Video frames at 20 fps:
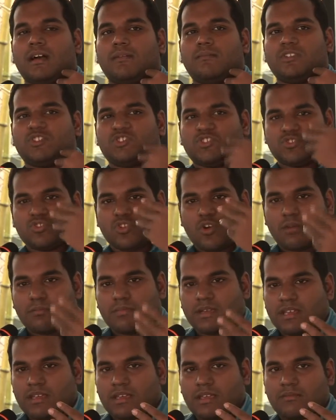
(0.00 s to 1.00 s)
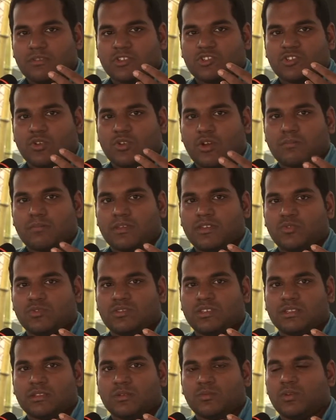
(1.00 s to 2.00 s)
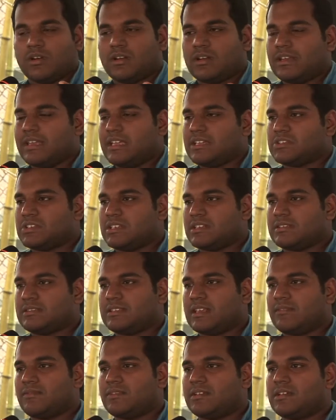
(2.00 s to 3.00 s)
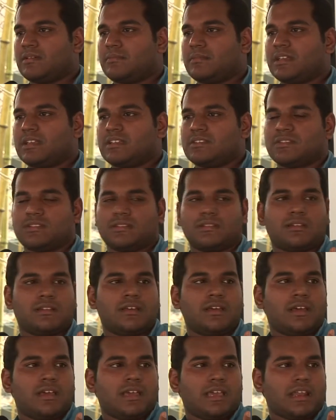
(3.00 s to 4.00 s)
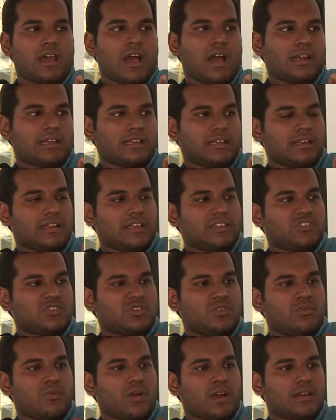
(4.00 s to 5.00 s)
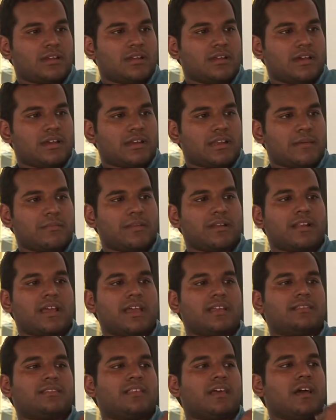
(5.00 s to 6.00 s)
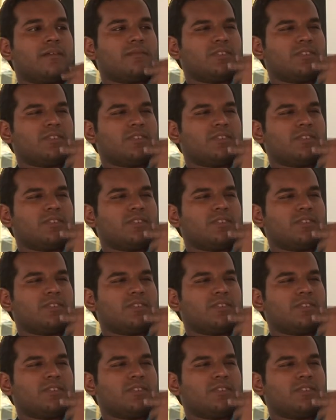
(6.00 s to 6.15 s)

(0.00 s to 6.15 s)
We should not be using the word nation and self-determination in our articulation of what Tamil rights are.